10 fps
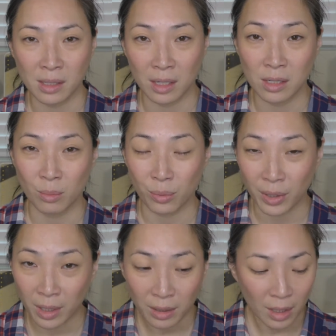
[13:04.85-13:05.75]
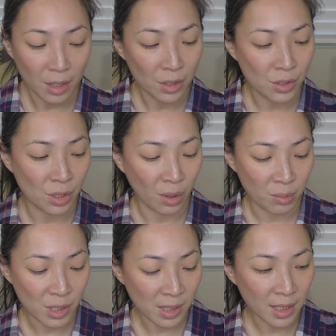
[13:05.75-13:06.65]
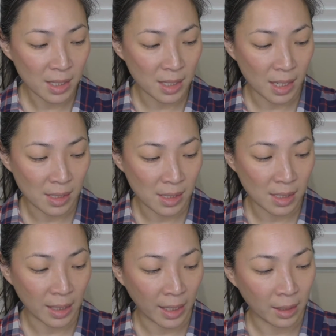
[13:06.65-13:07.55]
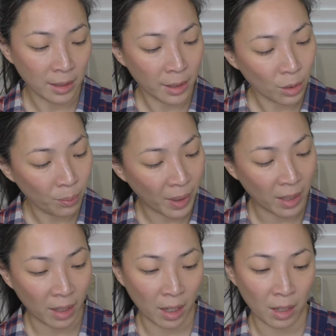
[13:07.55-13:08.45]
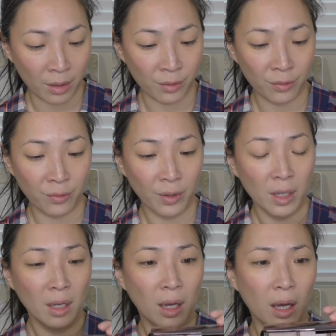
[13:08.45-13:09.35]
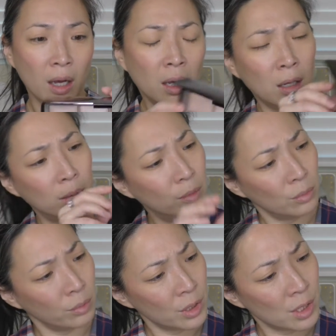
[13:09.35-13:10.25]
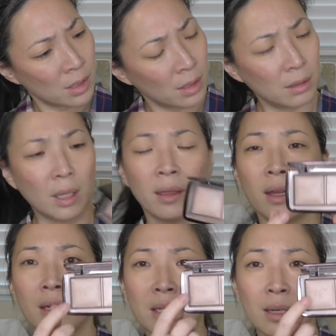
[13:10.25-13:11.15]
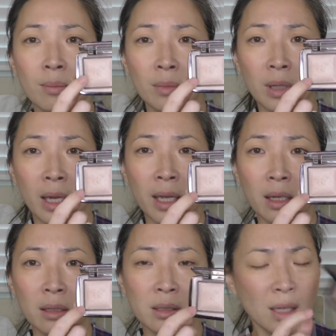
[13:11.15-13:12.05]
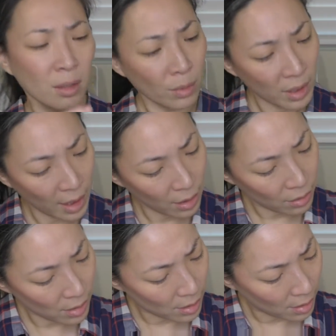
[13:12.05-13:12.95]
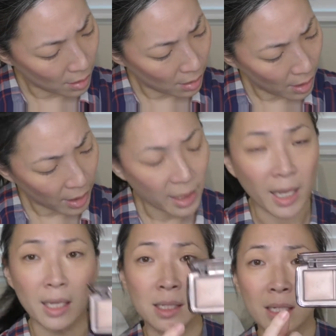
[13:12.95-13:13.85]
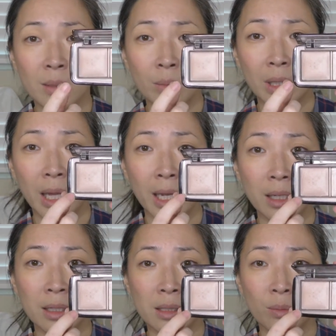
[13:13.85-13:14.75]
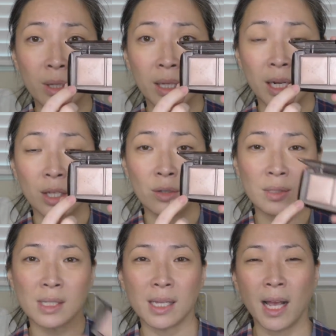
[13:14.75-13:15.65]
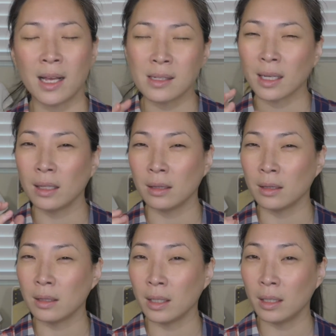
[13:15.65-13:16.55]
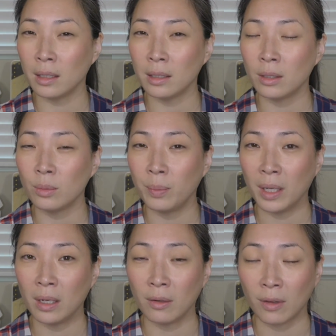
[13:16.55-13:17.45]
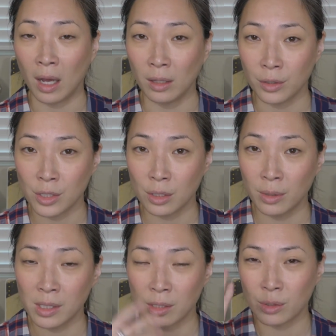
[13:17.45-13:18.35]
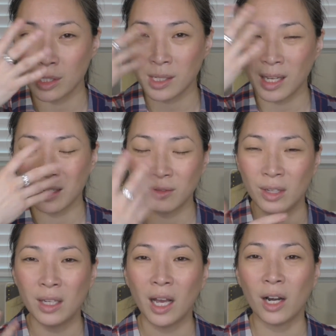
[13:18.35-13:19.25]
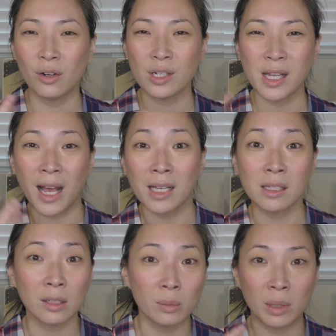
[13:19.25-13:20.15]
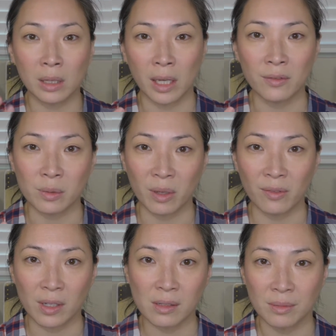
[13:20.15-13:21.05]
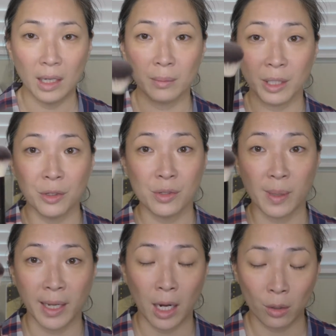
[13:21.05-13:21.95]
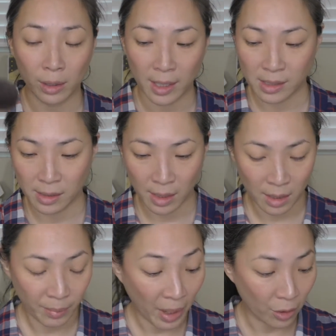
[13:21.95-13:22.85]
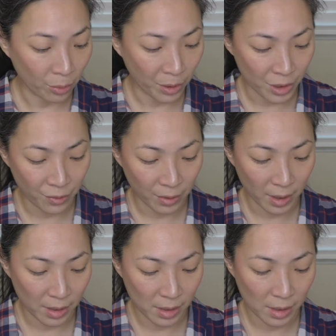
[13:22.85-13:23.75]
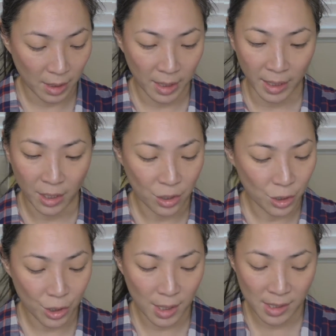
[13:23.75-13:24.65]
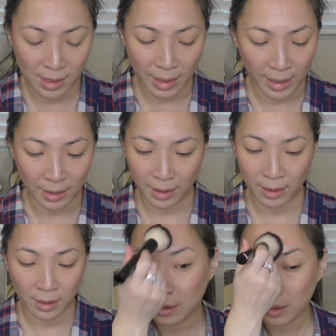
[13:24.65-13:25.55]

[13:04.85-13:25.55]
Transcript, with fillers: skin to breathe. So I'm just gonna dust like a little bit of which is it? I think Dim Light, is that the one that I use? Yeah, Dim Light is the one that I use, because it has like a little bit of color to it. So it just kind of, I don't know, it just adds a little bit of life to my face. And I'm going to use my Hourglass powder brush for this. And again, just lightly.